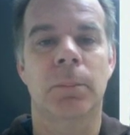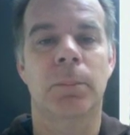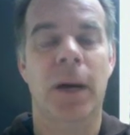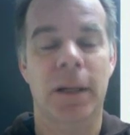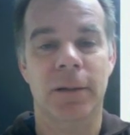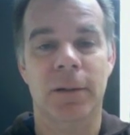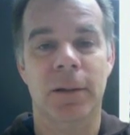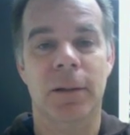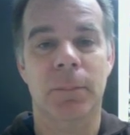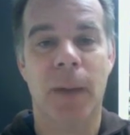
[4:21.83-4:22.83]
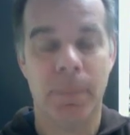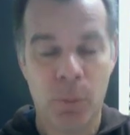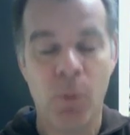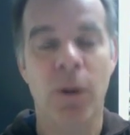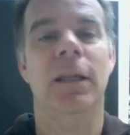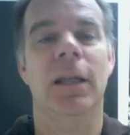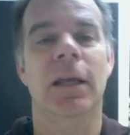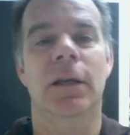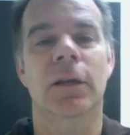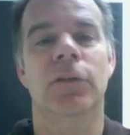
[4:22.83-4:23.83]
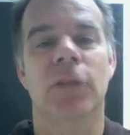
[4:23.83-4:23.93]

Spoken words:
But my point is,